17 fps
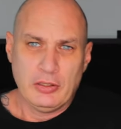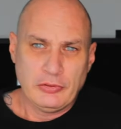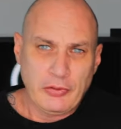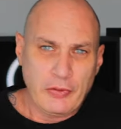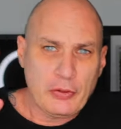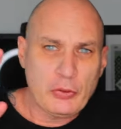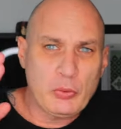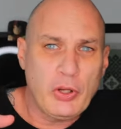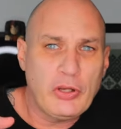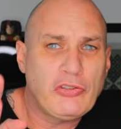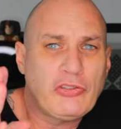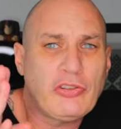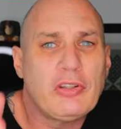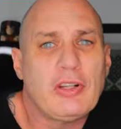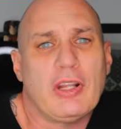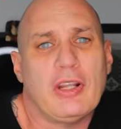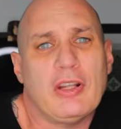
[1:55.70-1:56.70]
So the
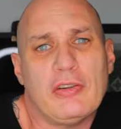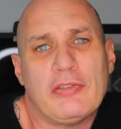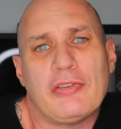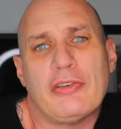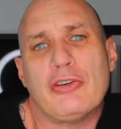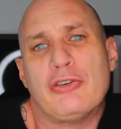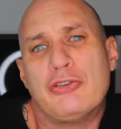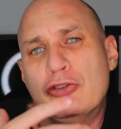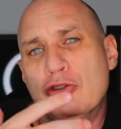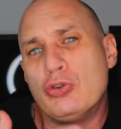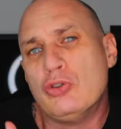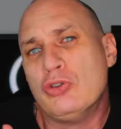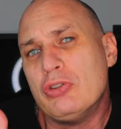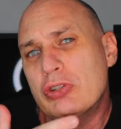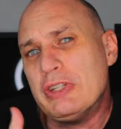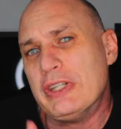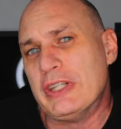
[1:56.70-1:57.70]
question is, do
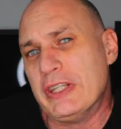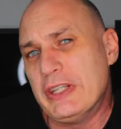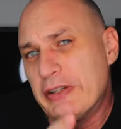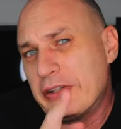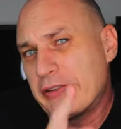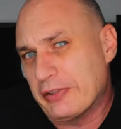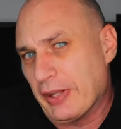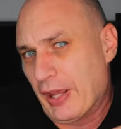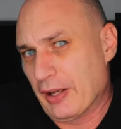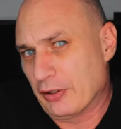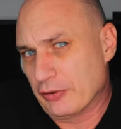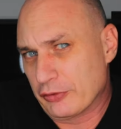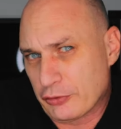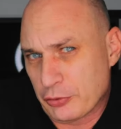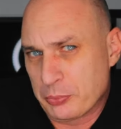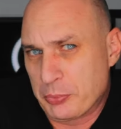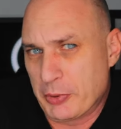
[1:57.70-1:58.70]
you need
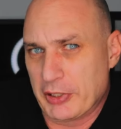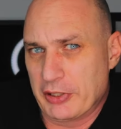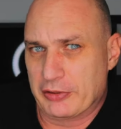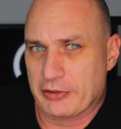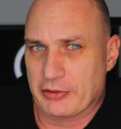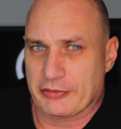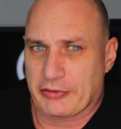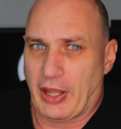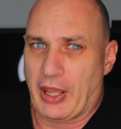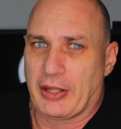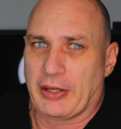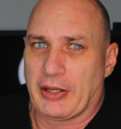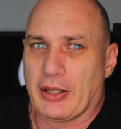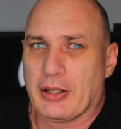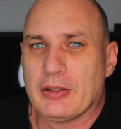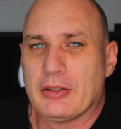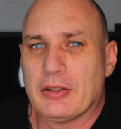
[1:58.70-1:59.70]
talent to be a
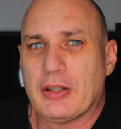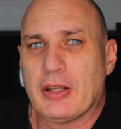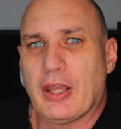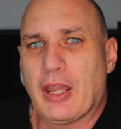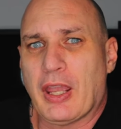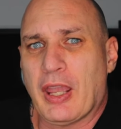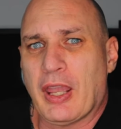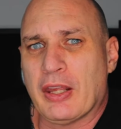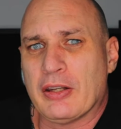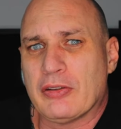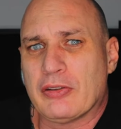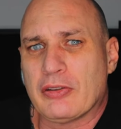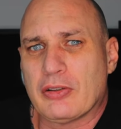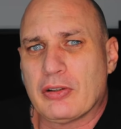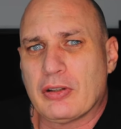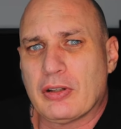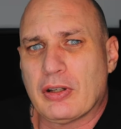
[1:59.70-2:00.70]
designer? And
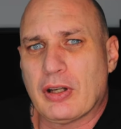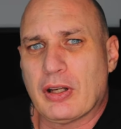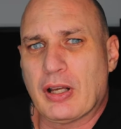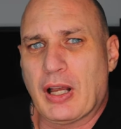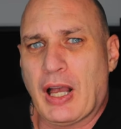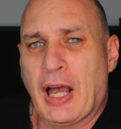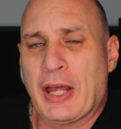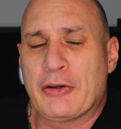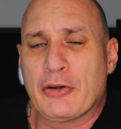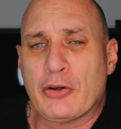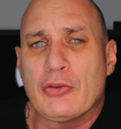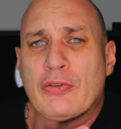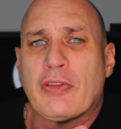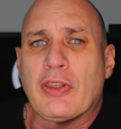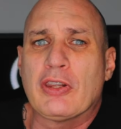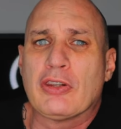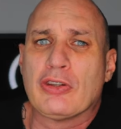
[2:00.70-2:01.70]
I
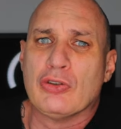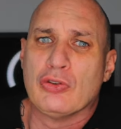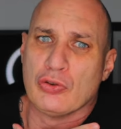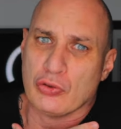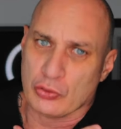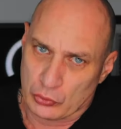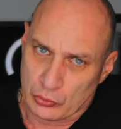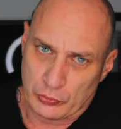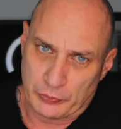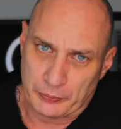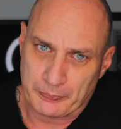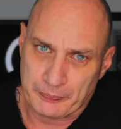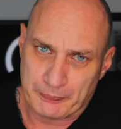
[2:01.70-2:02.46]
don't think you do.